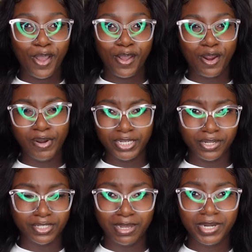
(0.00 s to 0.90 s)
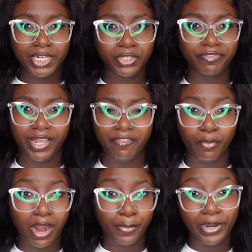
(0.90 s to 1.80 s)
all right y'all so i'm not sure if i gave a
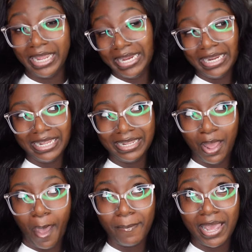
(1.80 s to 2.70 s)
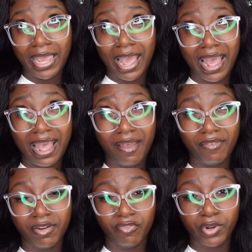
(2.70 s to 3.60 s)
proper ending i may have
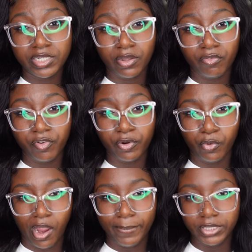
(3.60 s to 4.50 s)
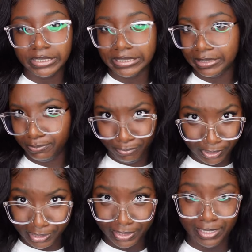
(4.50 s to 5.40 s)
in a voiceover or i'm gonna just
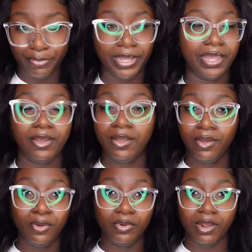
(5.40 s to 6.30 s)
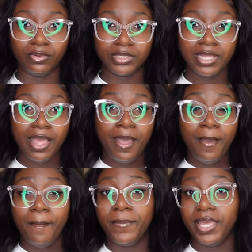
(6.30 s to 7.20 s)
put this clip in who knows
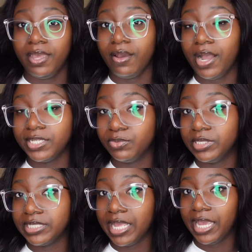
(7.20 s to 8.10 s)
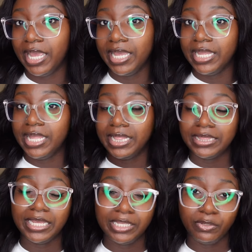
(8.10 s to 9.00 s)
but yeah y'all i just want to say
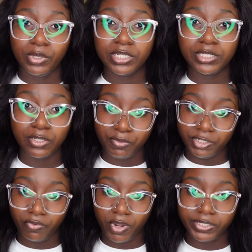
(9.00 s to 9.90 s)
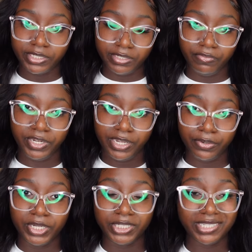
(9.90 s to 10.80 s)
thank you so much for watching this video
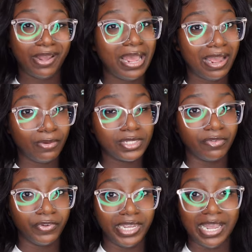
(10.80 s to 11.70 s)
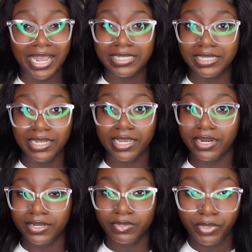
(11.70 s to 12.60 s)
and shout out to freaking Isee Hair
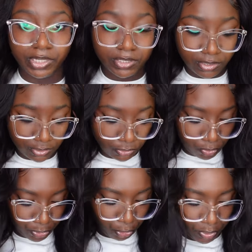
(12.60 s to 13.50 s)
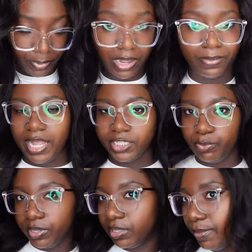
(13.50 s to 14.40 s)
this wig is super duper bomb i just
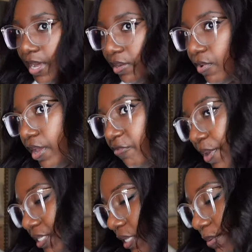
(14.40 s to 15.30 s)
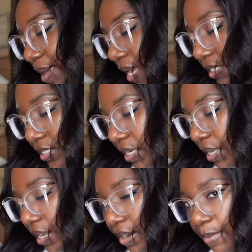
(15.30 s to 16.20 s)
put the body wave basically back into the
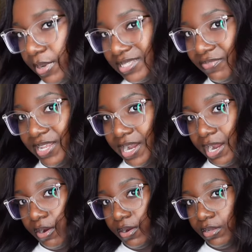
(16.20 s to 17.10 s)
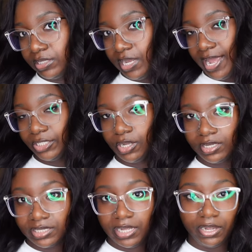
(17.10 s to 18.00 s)
hair i put some flat iron curls in as y'all
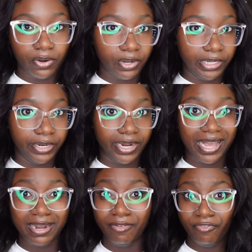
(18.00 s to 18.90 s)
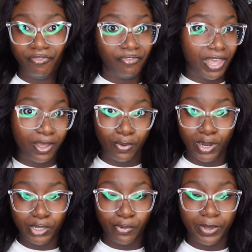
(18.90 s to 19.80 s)
seen earlier they kind of fell a
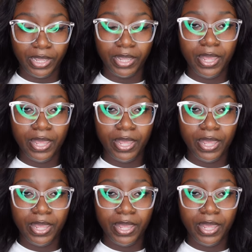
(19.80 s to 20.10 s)
little bit